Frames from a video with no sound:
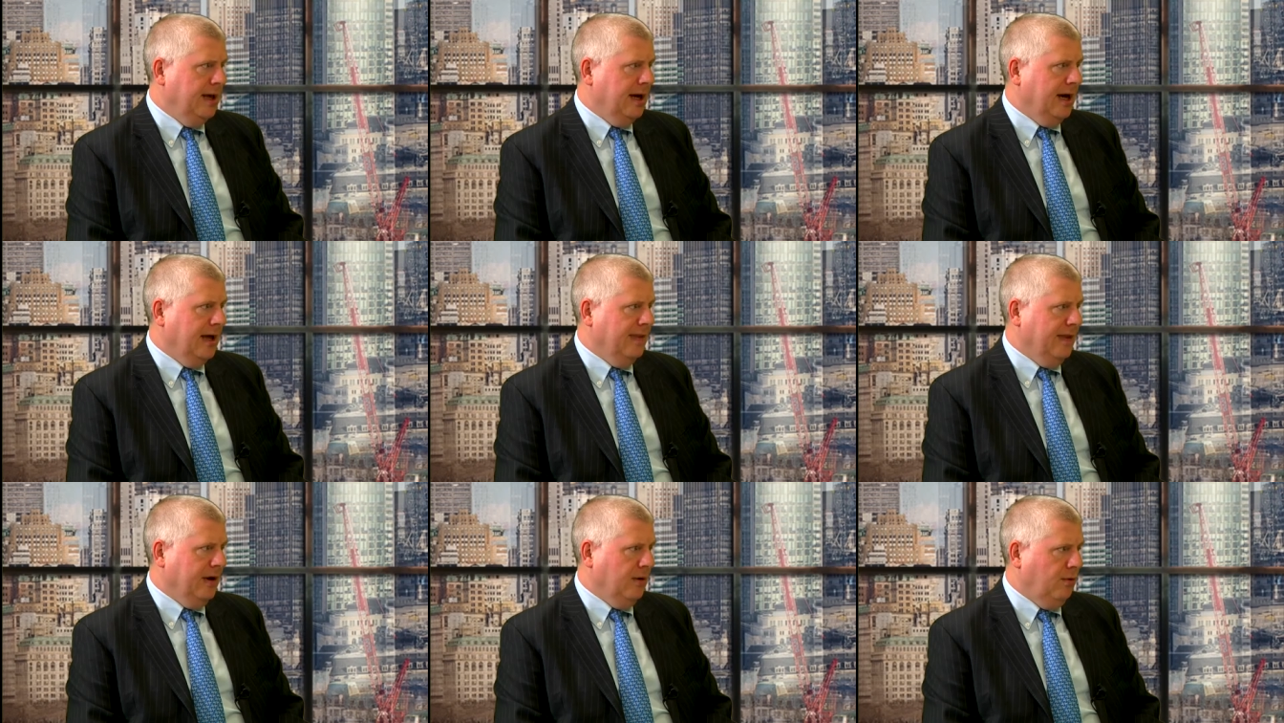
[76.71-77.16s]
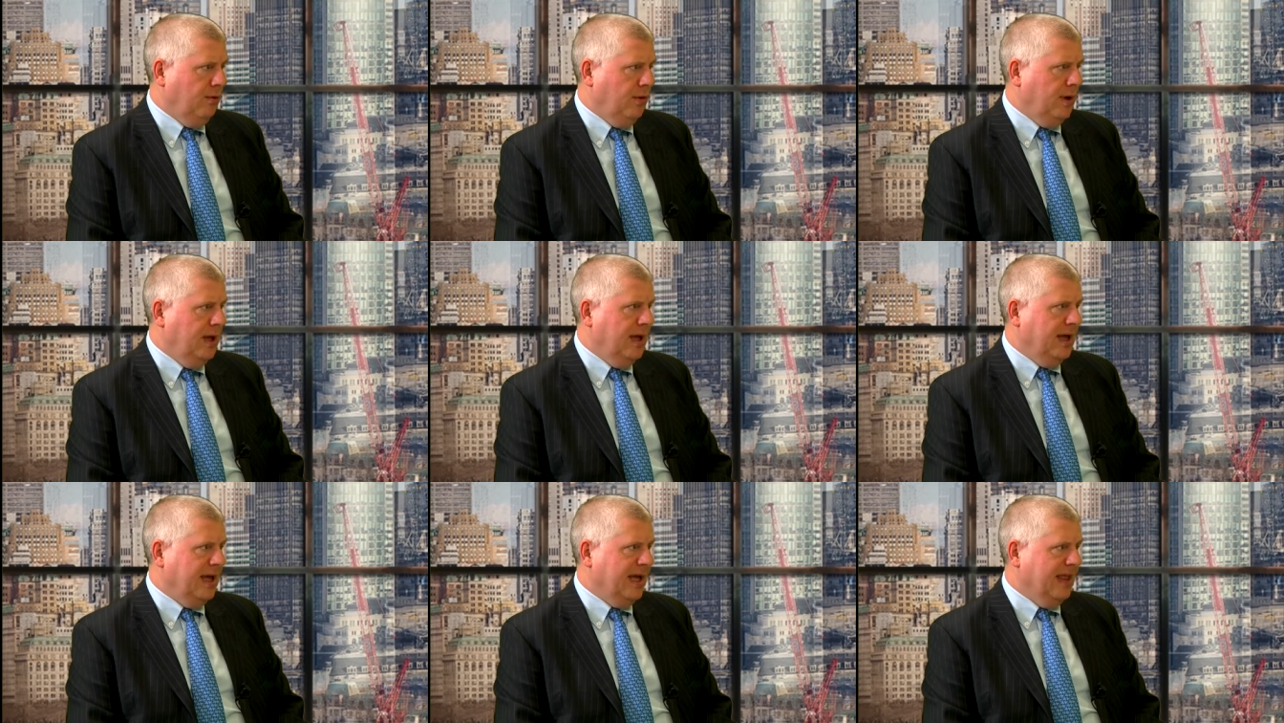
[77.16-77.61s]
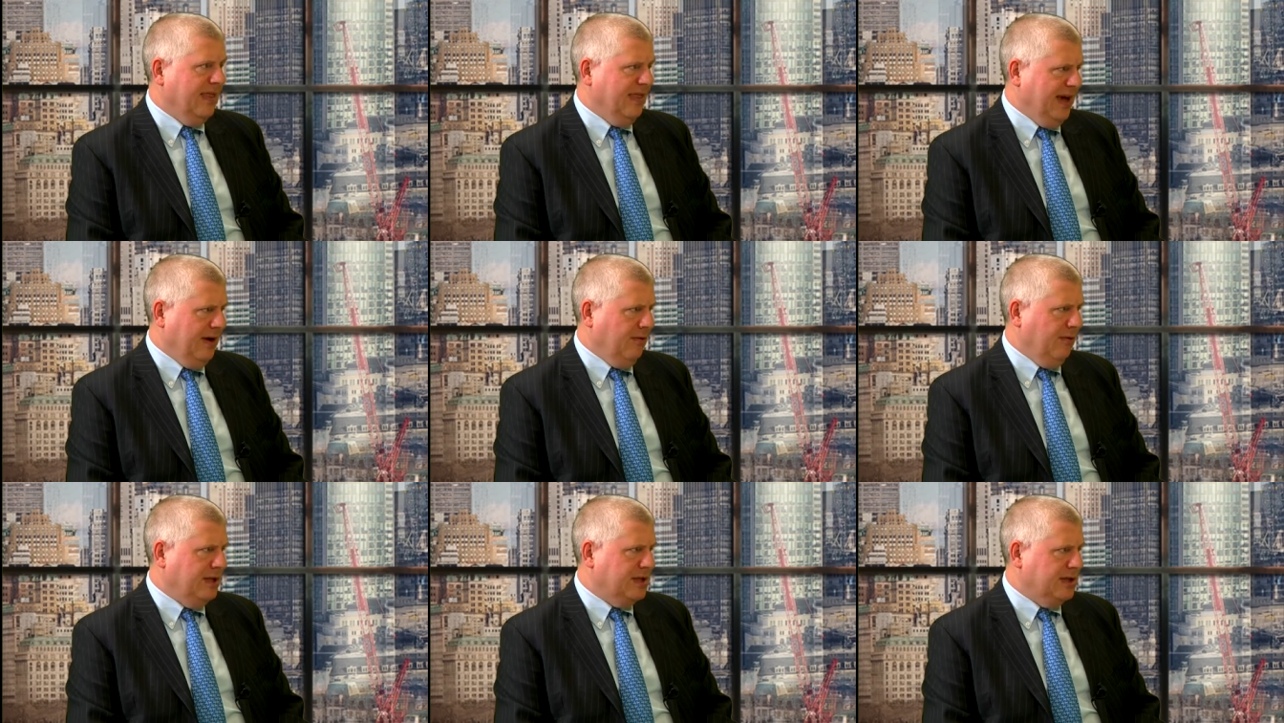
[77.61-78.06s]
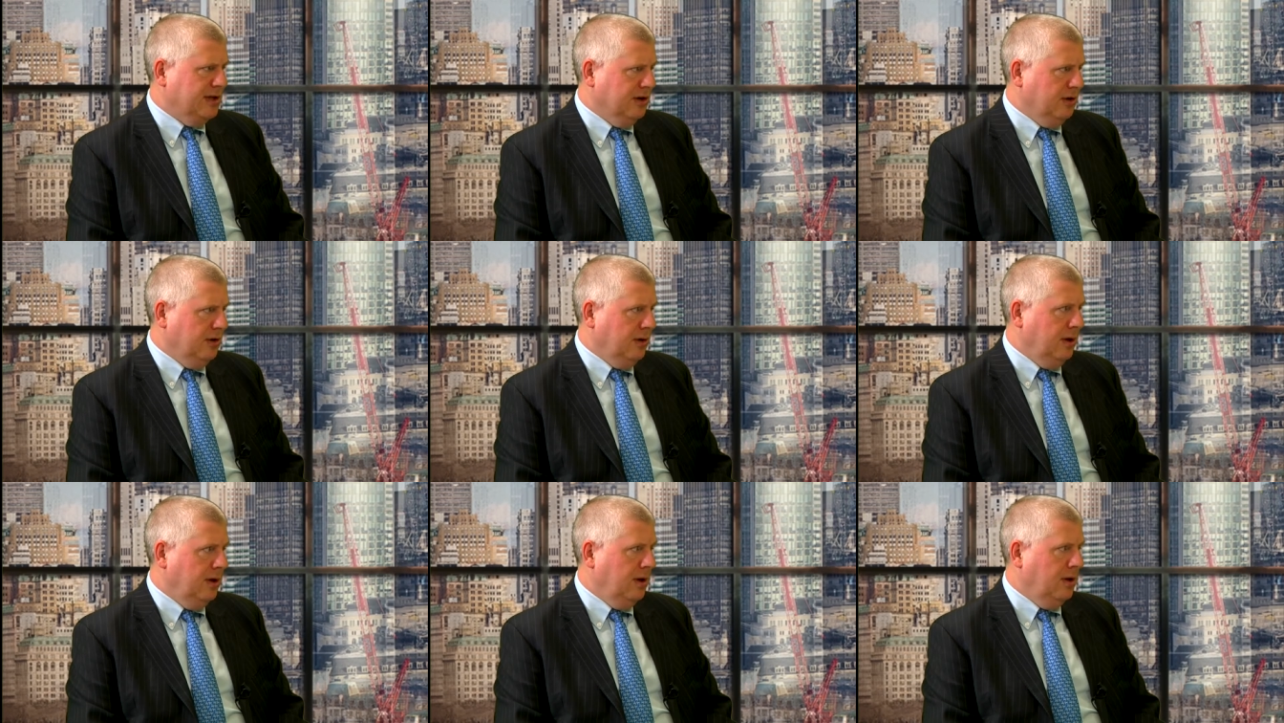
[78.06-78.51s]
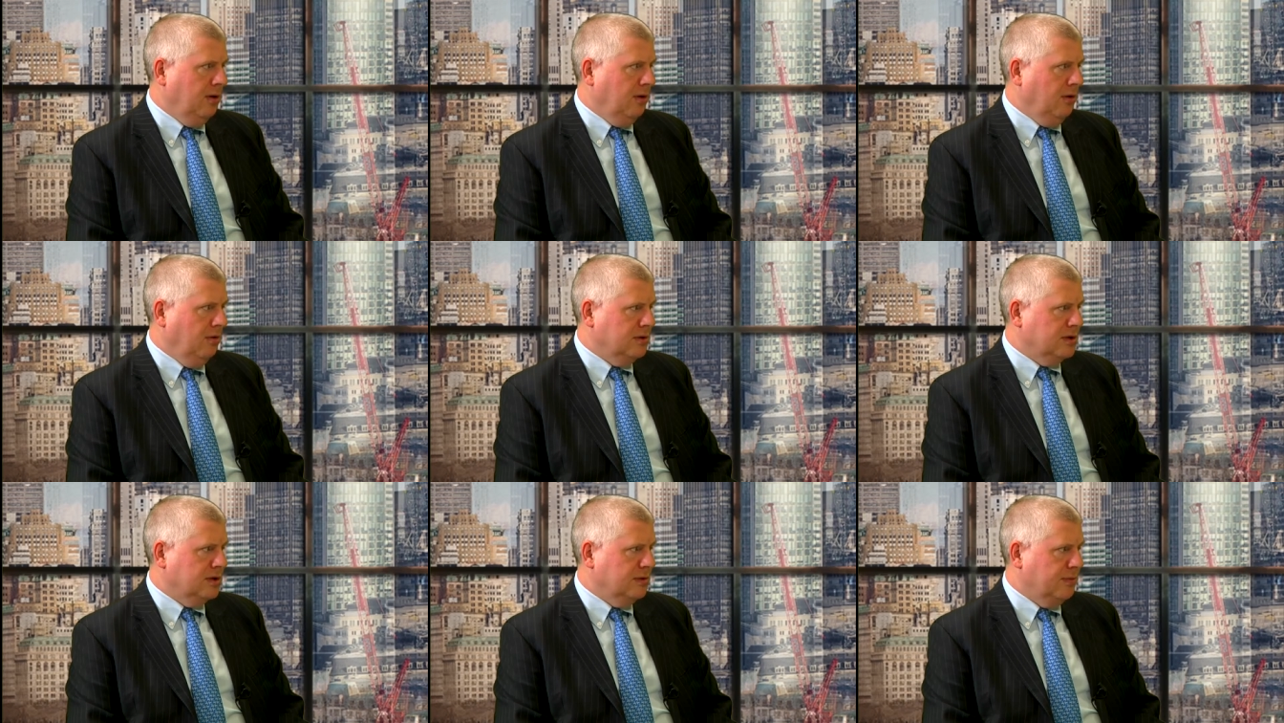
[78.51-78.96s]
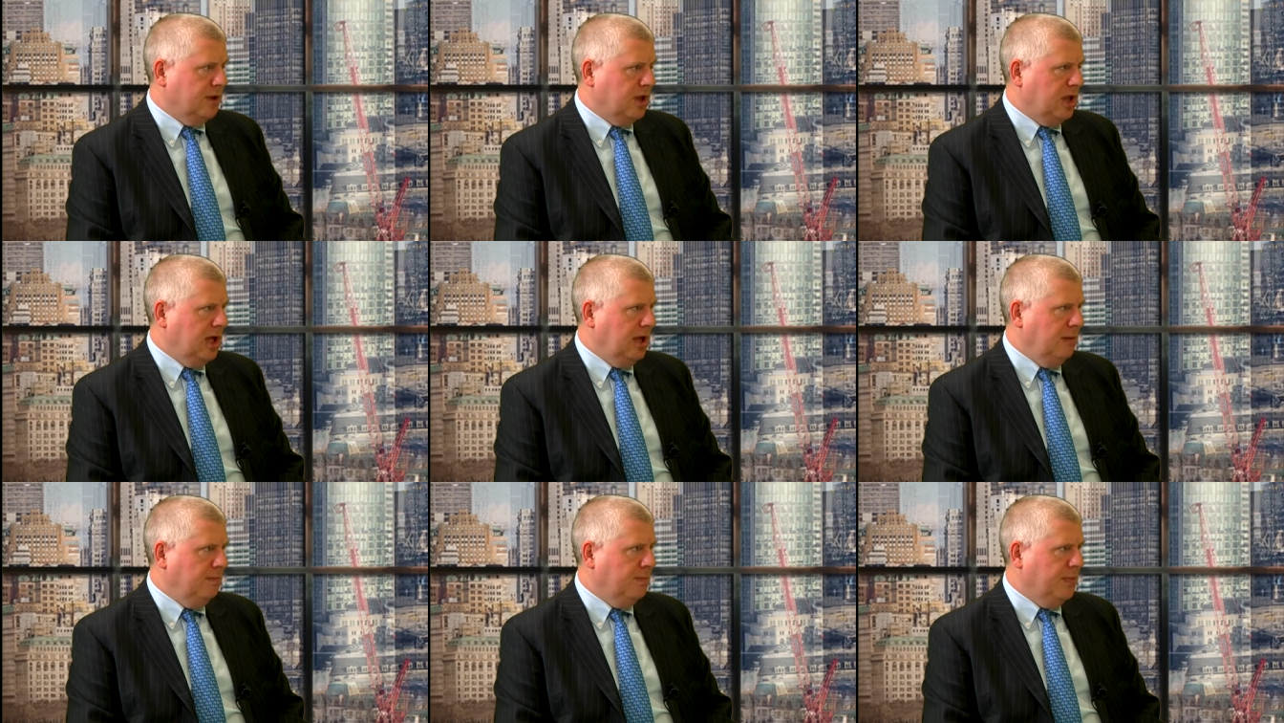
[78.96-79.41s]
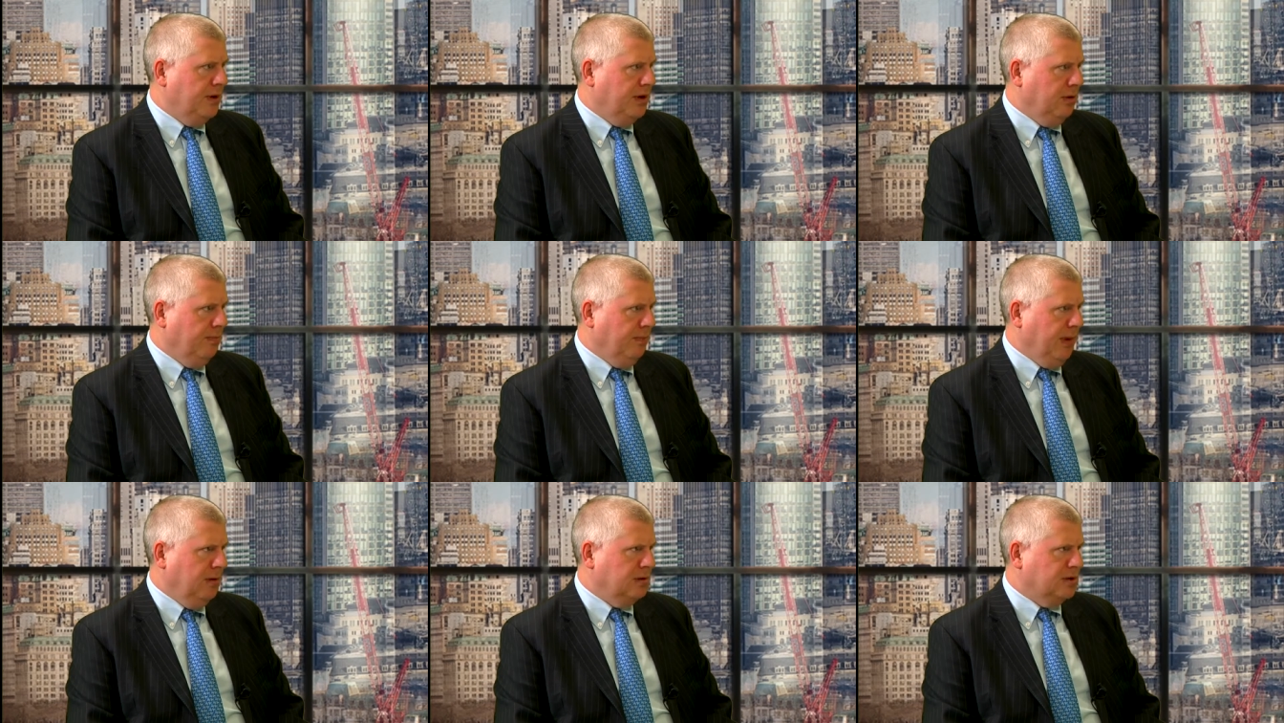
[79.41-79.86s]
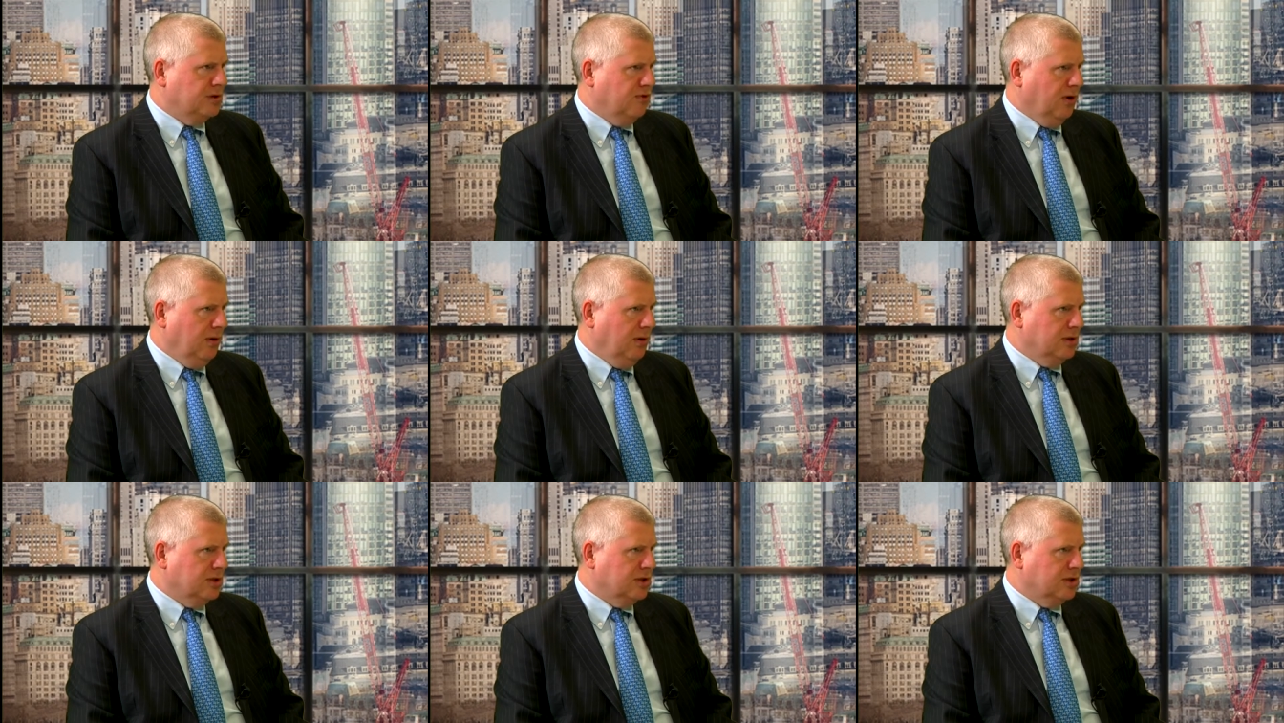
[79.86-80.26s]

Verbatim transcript: and they'll get their return on some cheap uh, Motorola